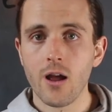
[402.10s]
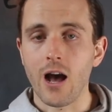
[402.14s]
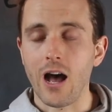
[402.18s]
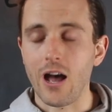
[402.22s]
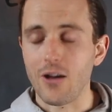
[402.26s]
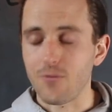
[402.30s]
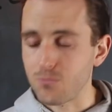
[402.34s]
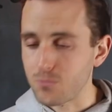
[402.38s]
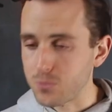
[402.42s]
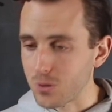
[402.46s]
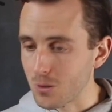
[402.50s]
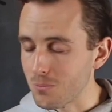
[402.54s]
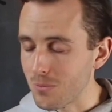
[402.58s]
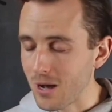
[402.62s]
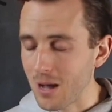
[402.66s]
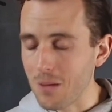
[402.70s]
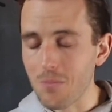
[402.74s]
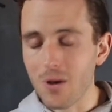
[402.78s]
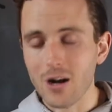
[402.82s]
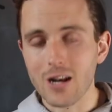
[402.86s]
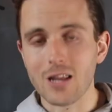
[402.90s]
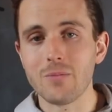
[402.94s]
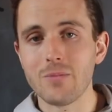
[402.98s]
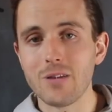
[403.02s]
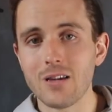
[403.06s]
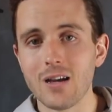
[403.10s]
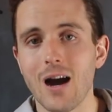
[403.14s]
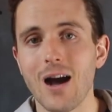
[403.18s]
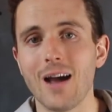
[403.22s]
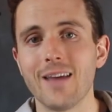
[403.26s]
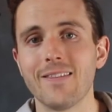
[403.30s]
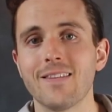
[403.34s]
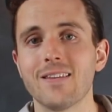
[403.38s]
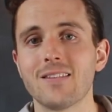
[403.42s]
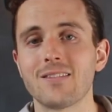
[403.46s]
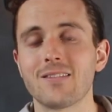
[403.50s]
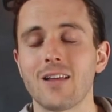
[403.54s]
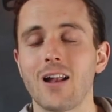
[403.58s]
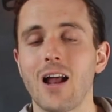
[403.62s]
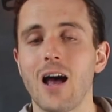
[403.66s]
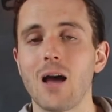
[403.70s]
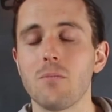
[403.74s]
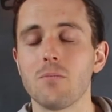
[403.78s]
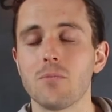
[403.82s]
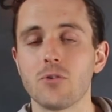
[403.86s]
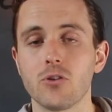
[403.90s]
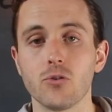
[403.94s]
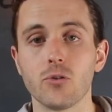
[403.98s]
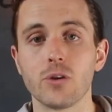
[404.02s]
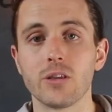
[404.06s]
I've put my money behind this and
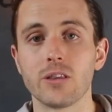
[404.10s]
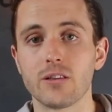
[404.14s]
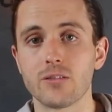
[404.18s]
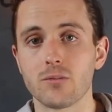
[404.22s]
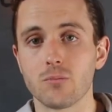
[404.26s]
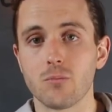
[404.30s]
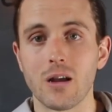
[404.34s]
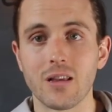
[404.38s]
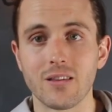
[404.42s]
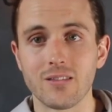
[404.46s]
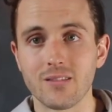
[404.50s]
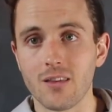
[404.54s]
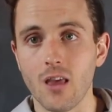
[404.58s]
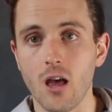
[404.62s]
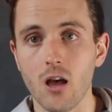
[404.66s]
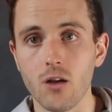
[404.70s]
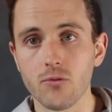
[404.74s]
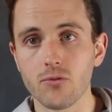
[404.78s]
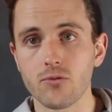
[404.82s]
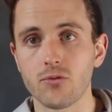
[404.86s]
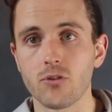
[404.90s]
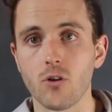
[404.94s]
I'm doing this myself.